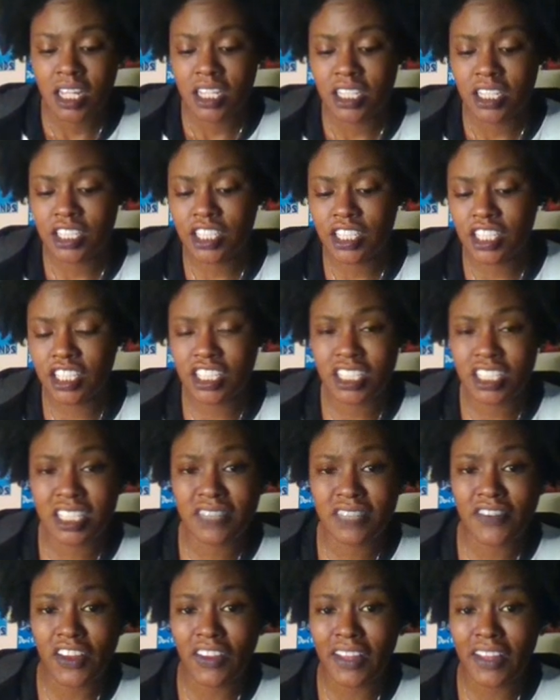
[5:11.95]
She just
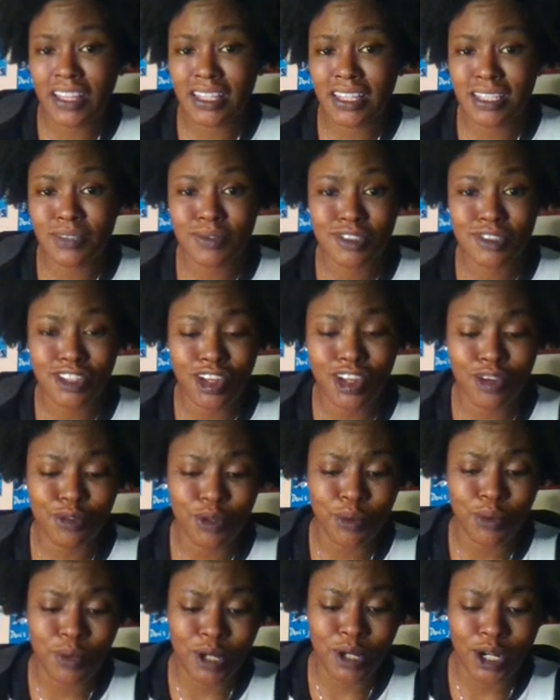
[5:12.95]
felt like this was all
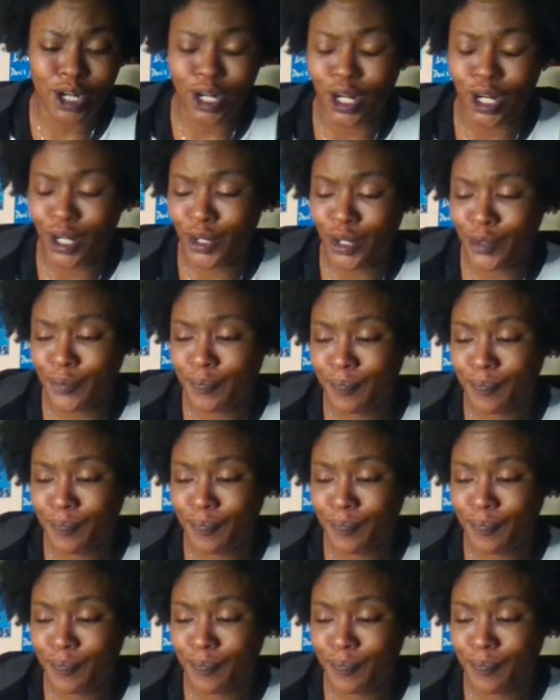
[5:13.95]
new to her.